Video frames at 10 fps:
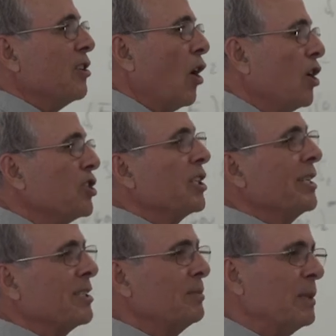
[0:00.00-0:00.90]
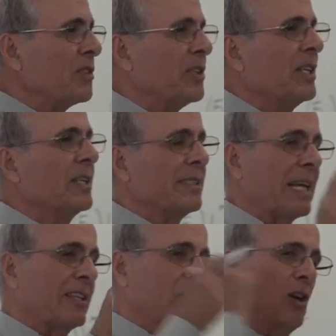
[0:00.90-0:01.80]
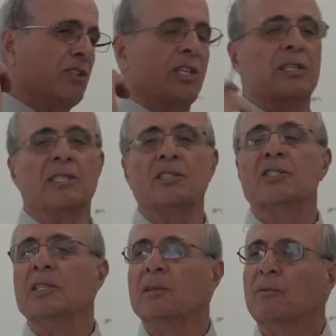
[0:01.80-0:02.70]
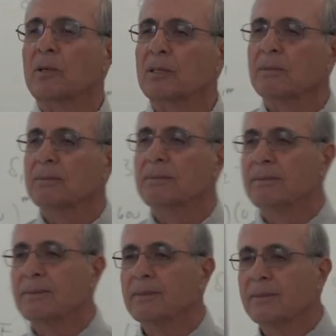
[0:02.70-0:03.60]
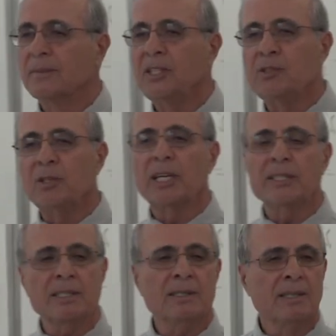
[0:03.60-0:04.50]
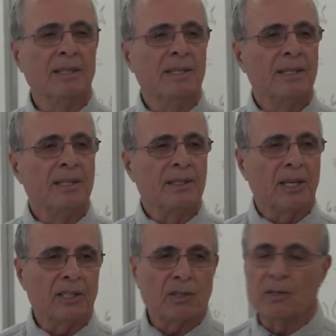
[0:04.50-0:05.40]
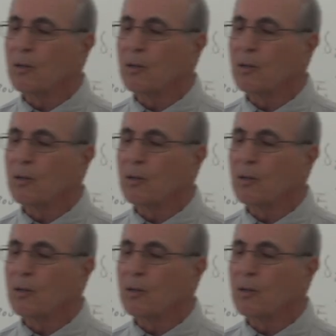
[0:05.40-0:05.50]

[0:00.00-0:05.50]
logic is missing. That logic is engineering work. Did you get it? Yes or